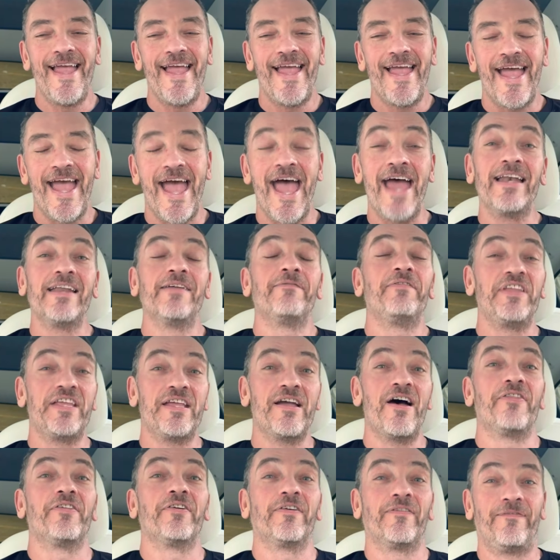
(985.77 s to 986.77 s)
any of the
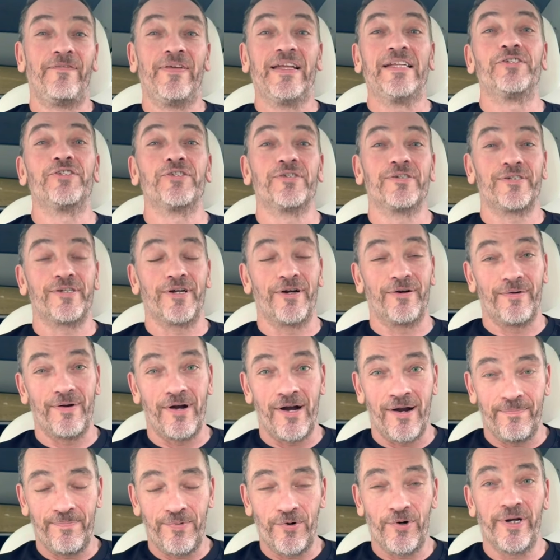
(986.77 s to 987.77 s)
other features
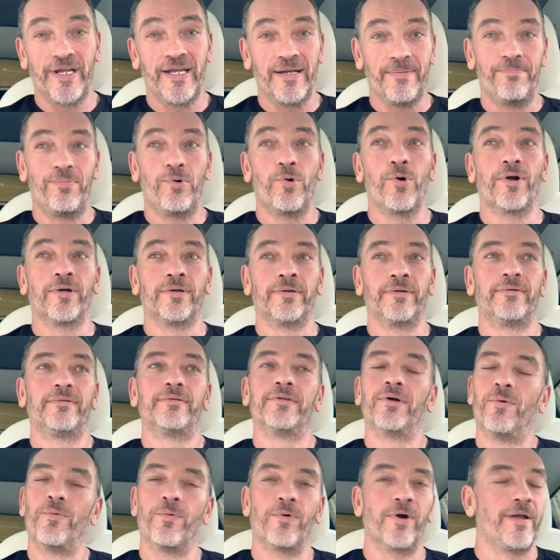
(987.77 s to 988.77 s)
are pretty important,
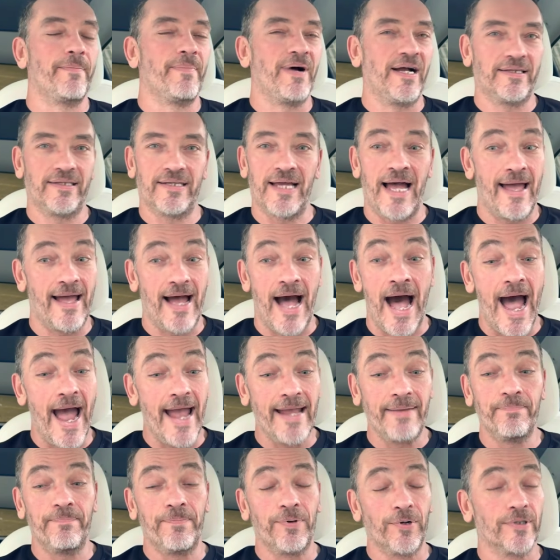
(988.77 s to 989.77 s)
don't worry about that.
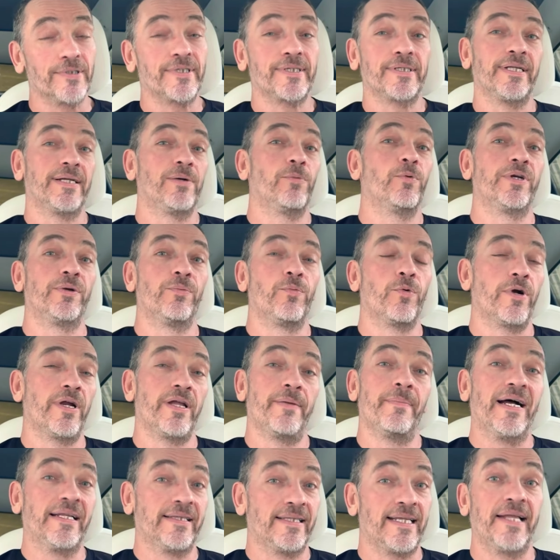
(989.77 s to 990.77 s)
I personally wouldn't worry
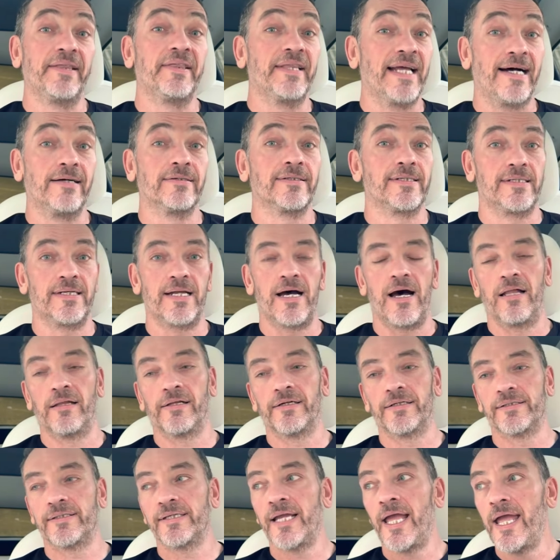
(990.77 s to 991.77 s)
about that
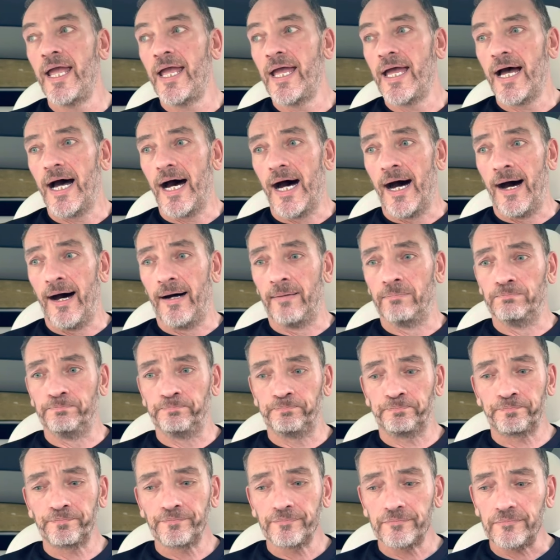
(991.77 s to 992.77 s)

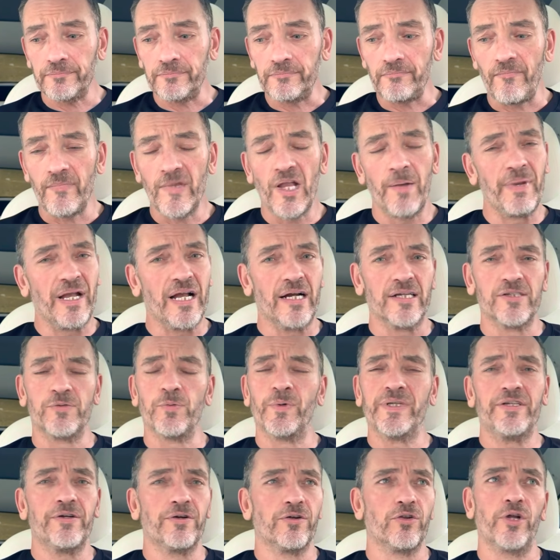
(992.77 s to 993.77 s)
$1,000, because
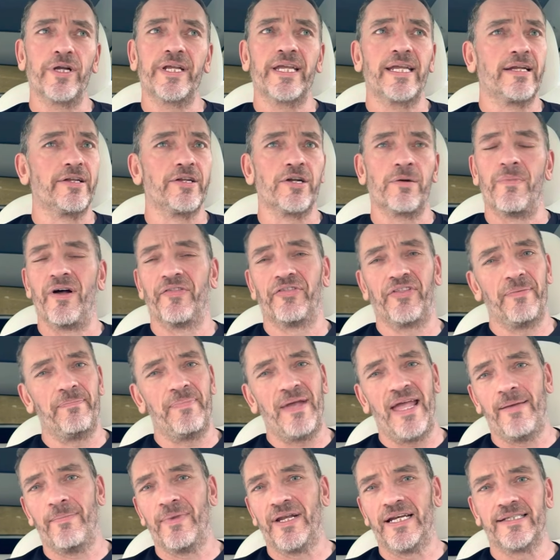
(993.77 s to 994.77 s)
when you're looking at your monthly
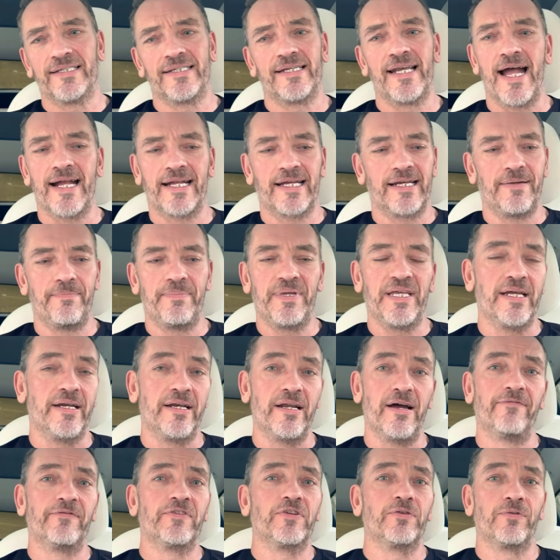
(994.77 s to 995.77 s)
payment, it's not going to be
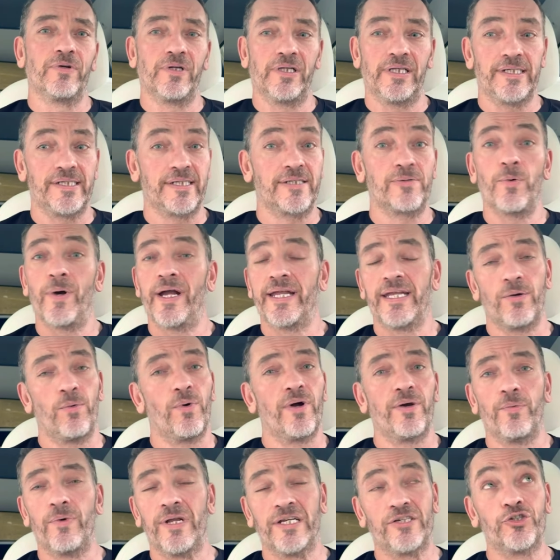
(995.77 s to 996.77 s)
enough to really sway you
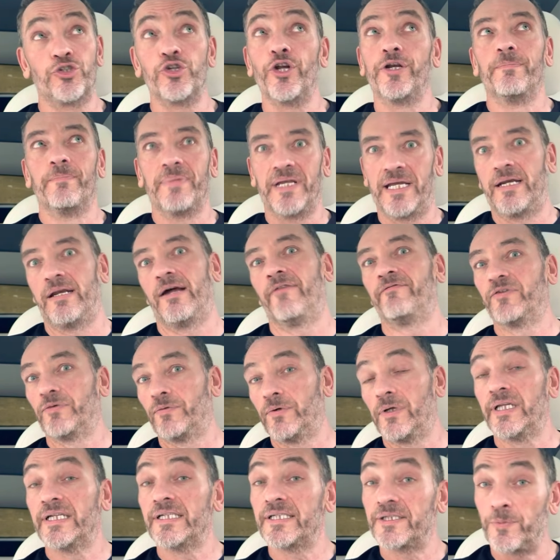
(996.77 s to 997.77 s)
one way. It shouldn't be enough to
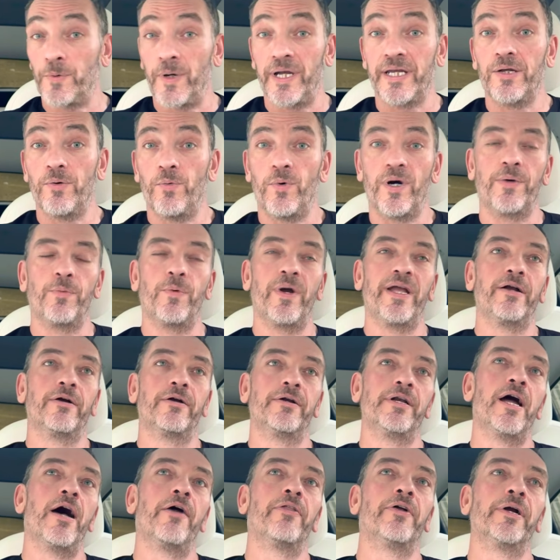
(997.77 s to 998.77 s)
really sway you one way or
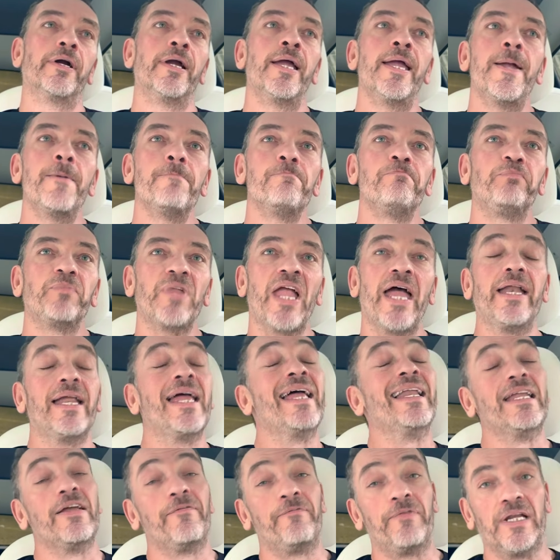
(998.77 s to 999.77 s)
another.
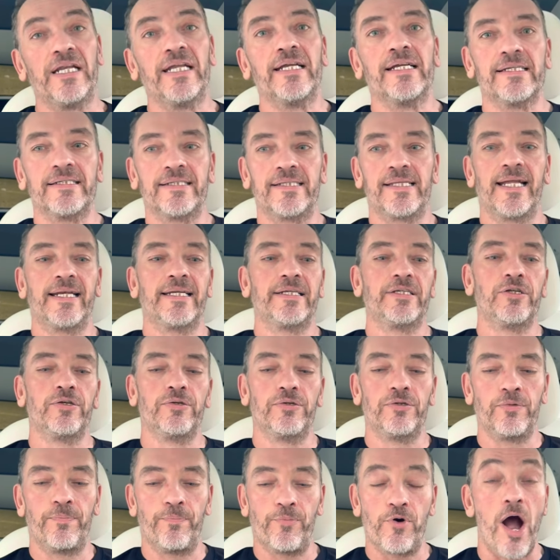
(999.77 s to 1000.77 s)
And if it is, then
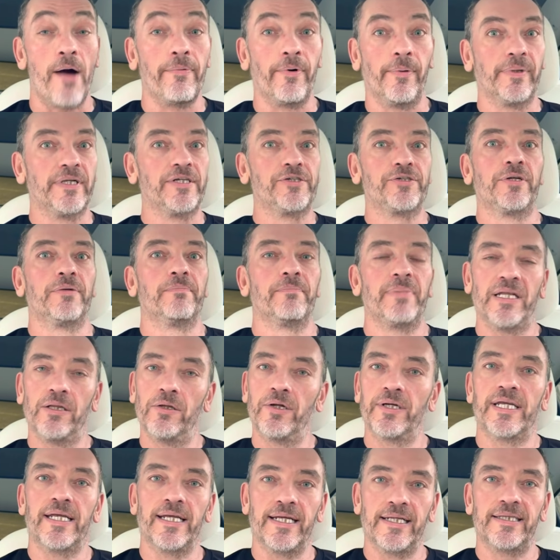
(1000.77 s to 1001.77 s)
you probably shouldn't be
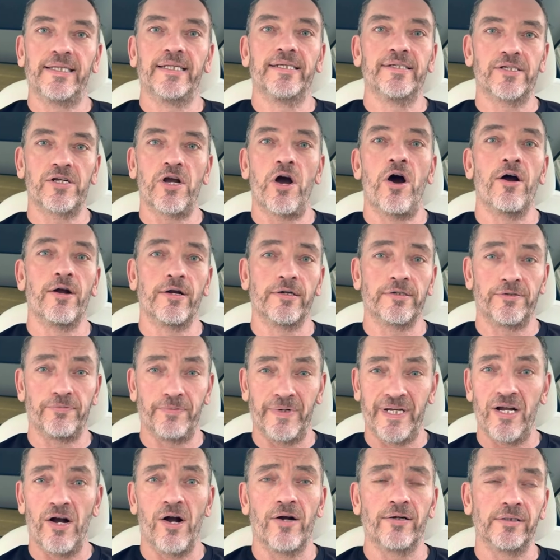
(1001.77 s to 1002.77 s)
looking at these cars
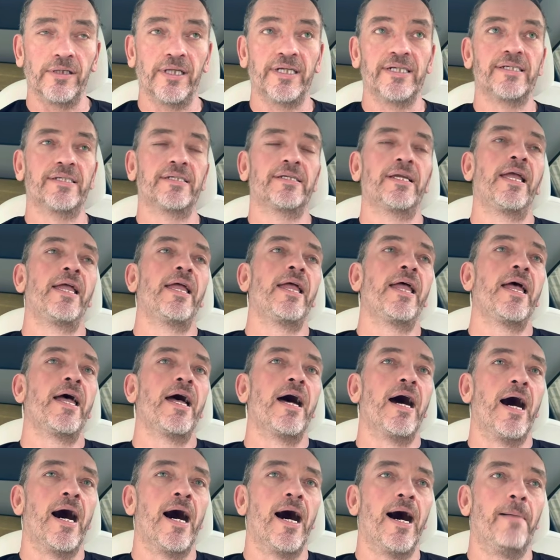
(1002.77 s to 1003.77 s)
regardless.
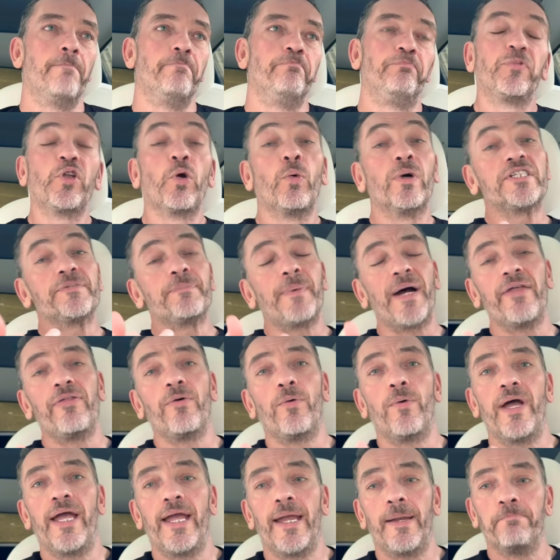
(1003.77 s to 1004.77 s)
Which, by the
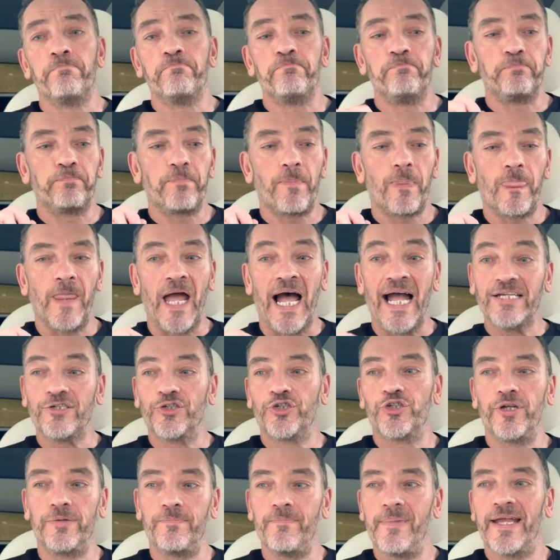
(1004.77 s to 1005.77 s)
way, I
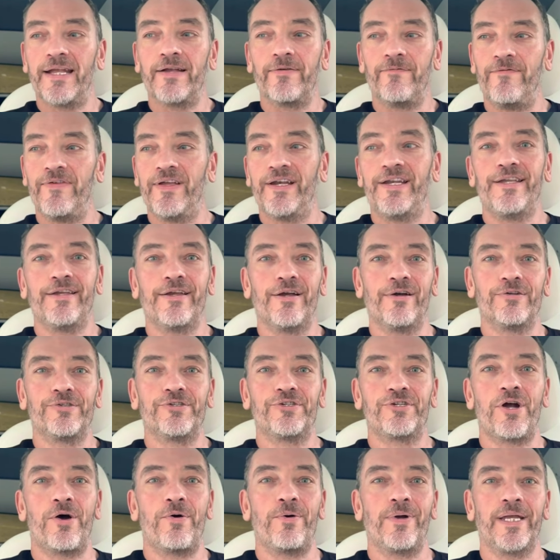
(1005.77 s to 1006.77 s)
should make a video
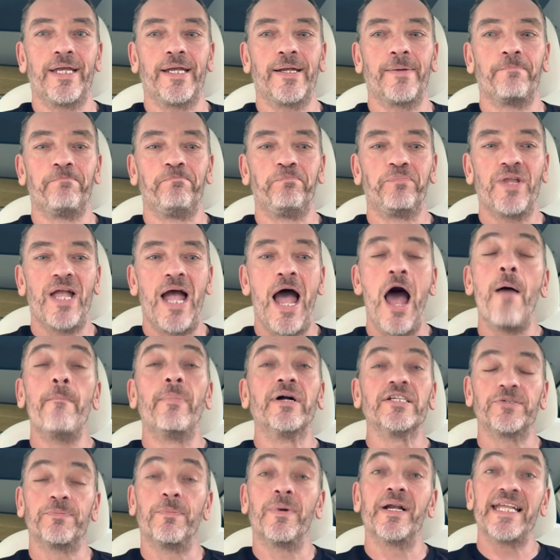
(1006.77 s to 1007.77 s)
showing how
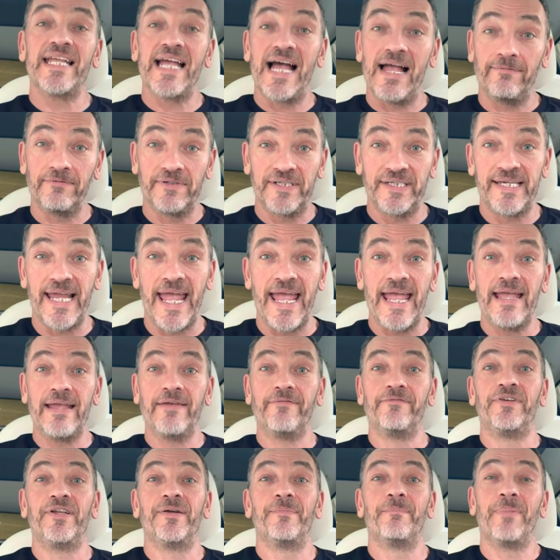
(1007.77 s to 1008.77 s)
much money I've
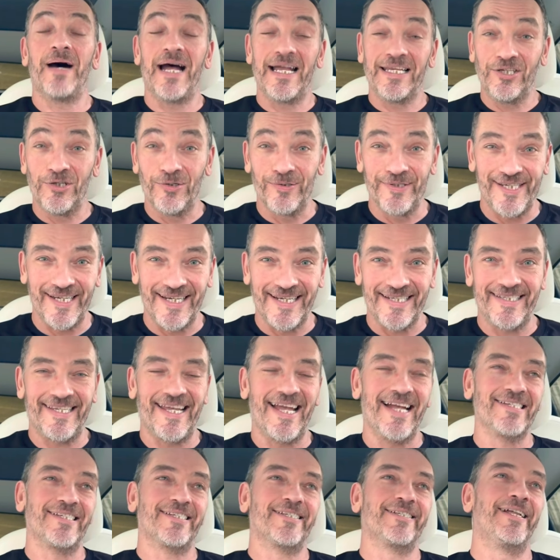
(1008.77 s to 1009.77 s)
saved by using a
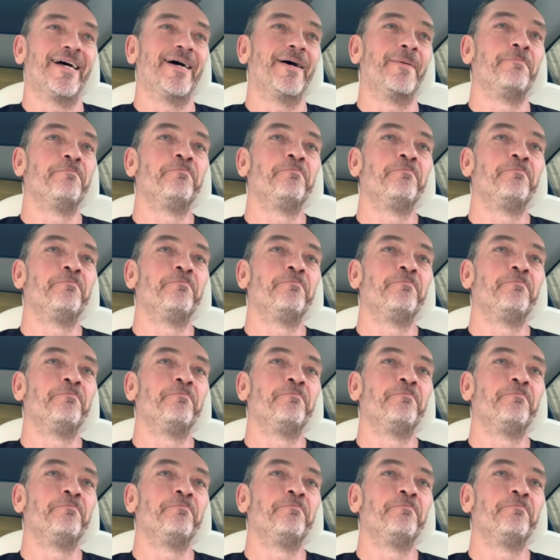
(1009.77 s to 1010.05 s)
Tesla,